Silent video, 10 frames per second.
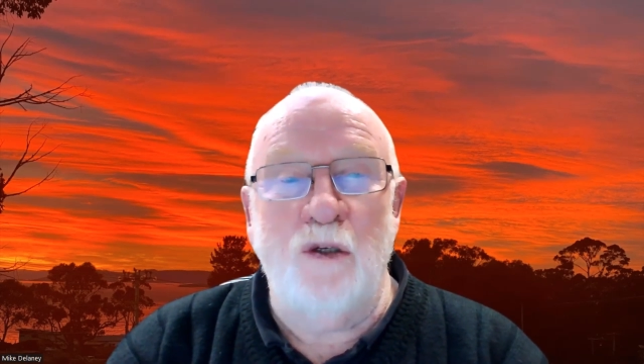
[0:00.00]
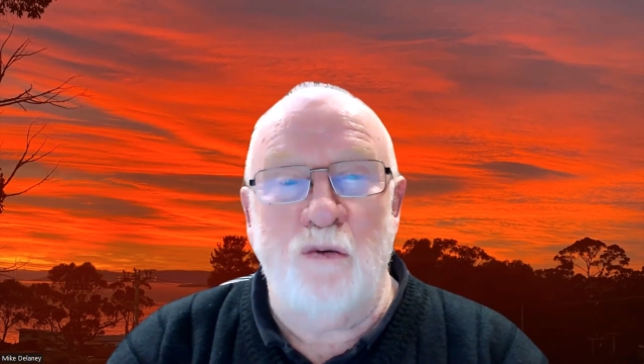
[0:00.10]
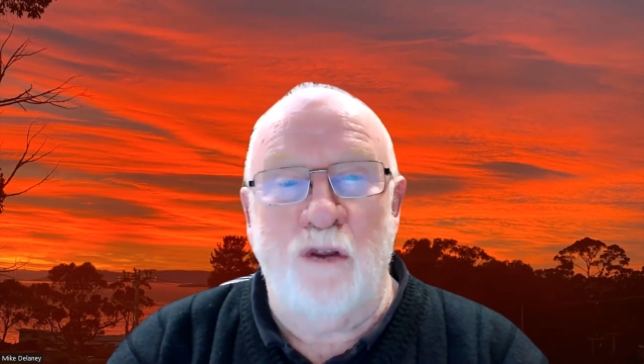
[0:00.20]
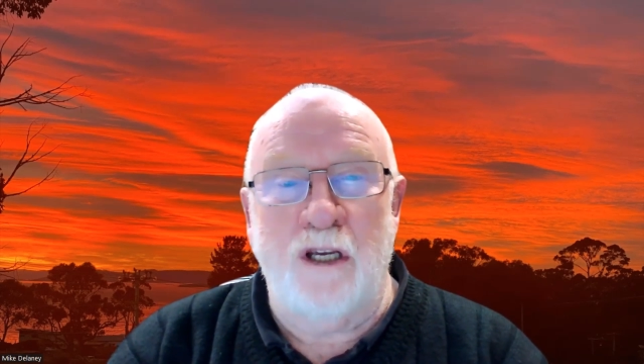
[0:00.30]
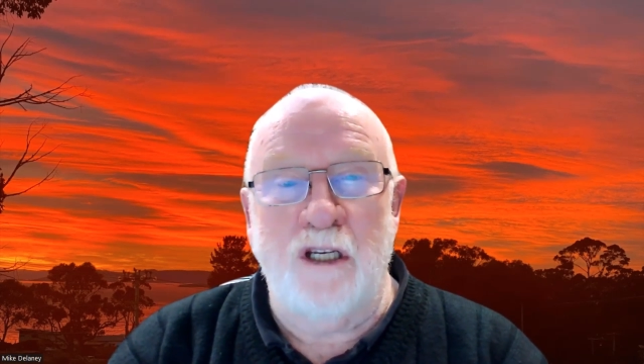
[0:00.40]

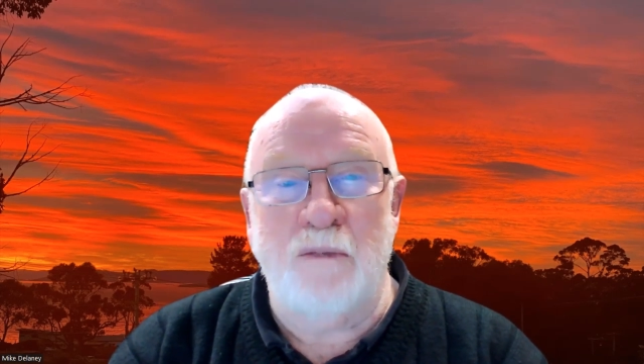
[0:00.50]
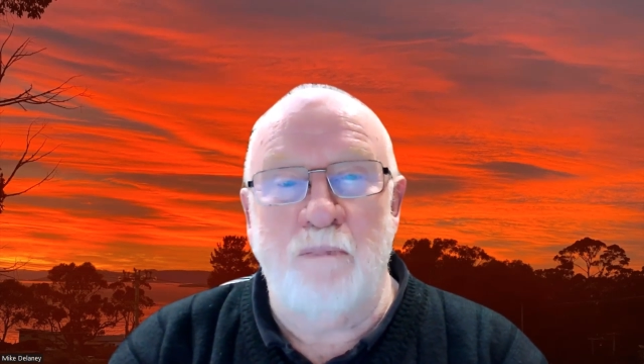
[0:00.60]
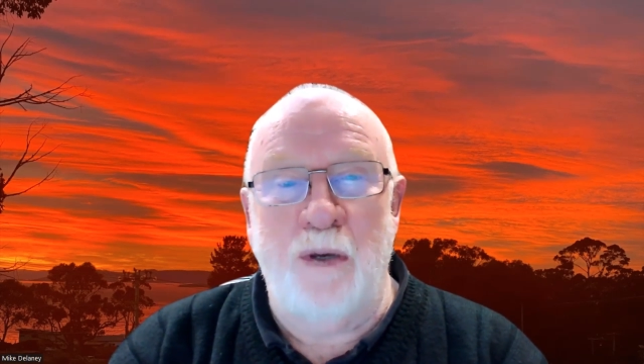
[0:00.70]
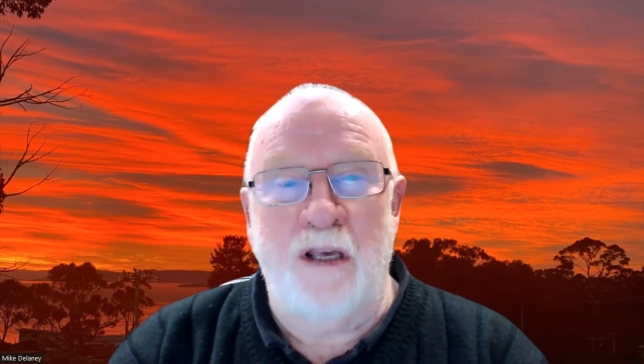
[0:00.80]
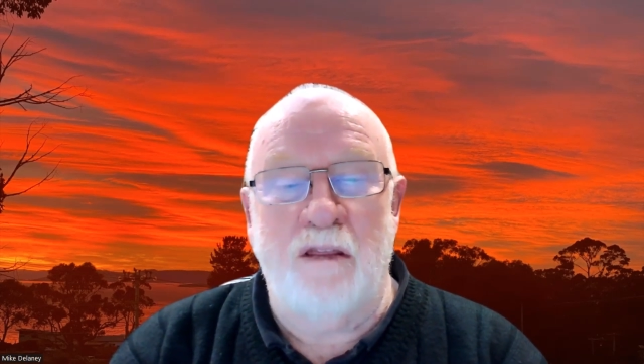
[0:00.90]
Little
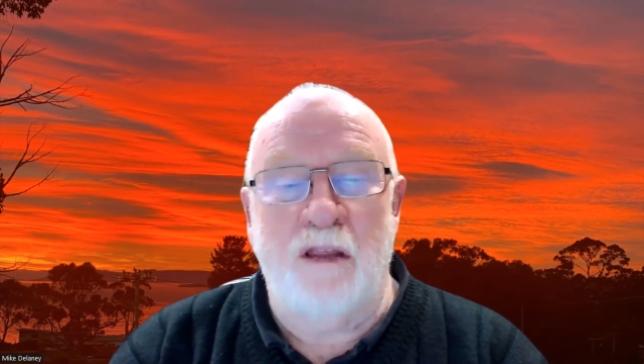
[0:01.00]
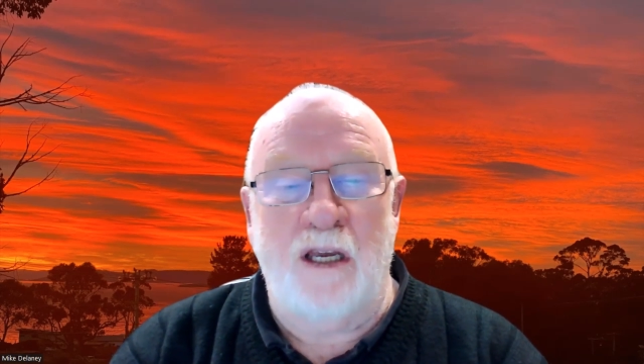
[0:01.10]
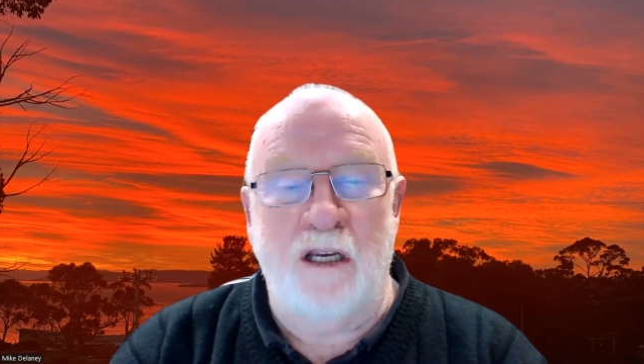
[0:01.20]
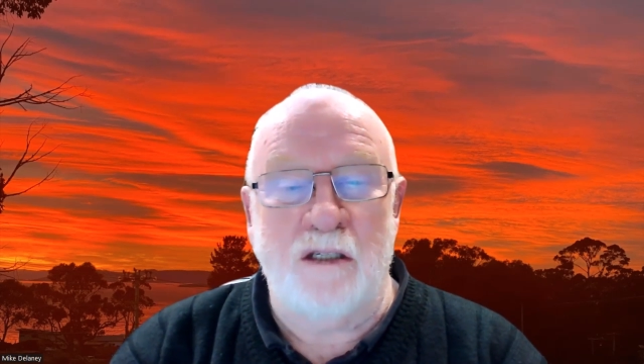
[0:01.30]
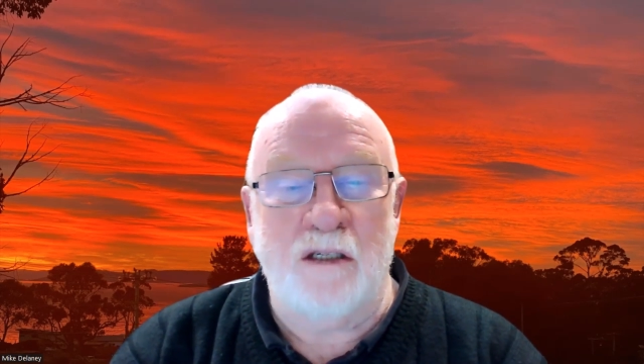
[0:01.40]
Things, Big
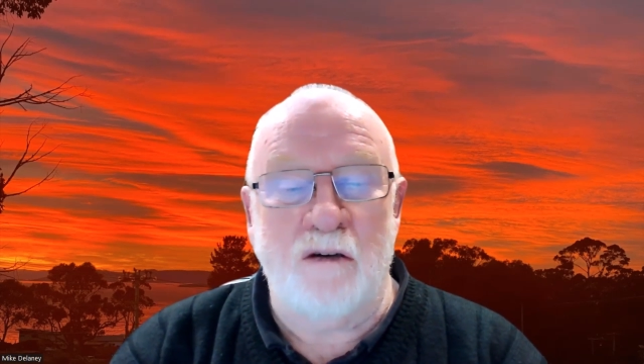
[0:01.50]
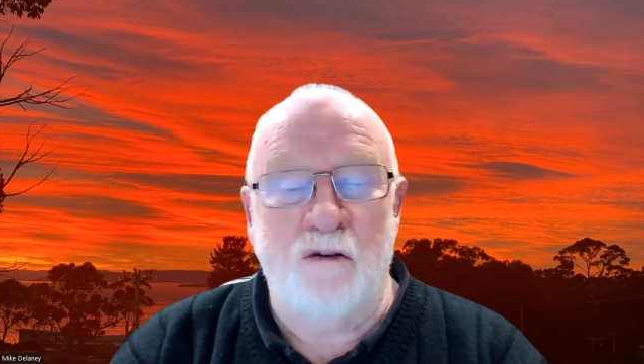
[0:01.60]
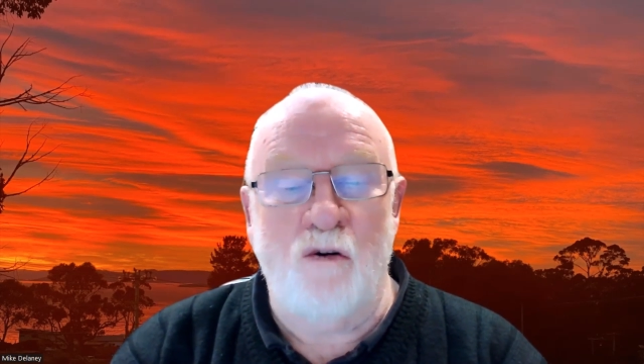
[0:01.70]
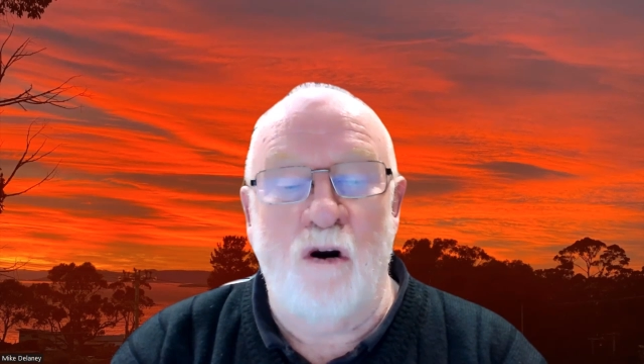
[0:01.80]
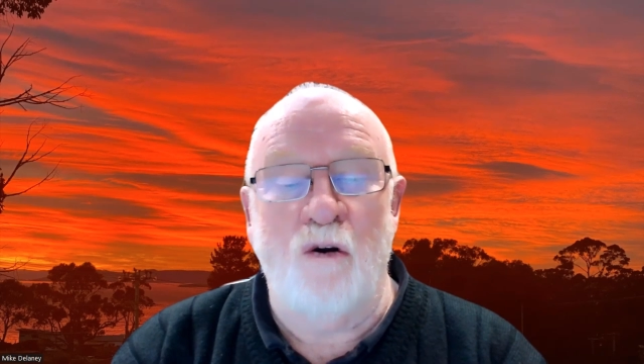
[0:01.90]
Things
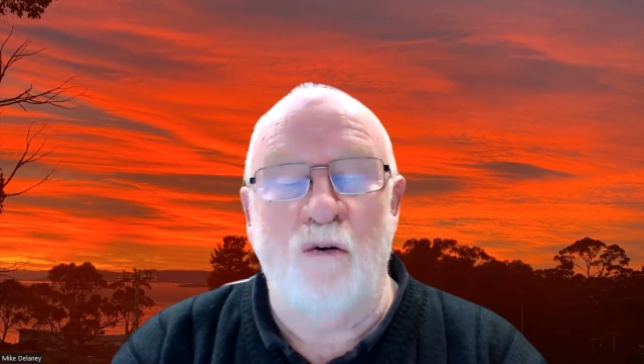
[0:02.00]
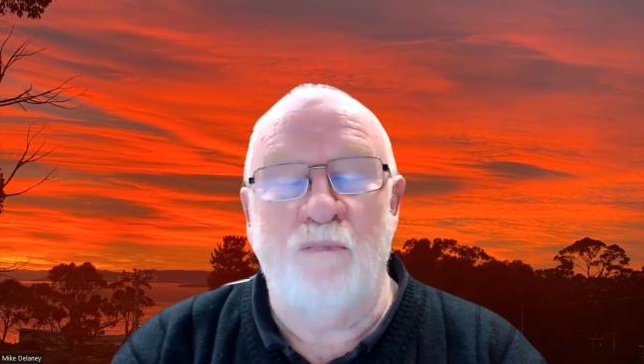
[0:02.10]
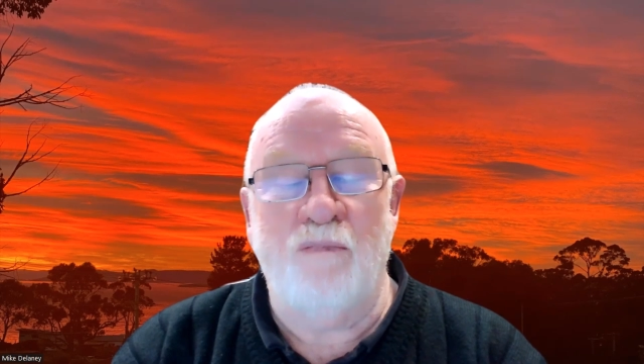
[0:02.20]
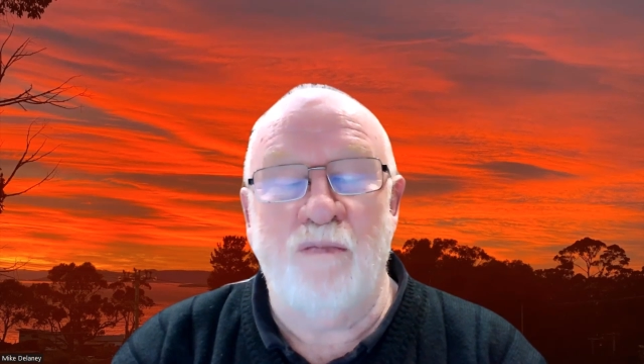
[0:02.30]
Grow.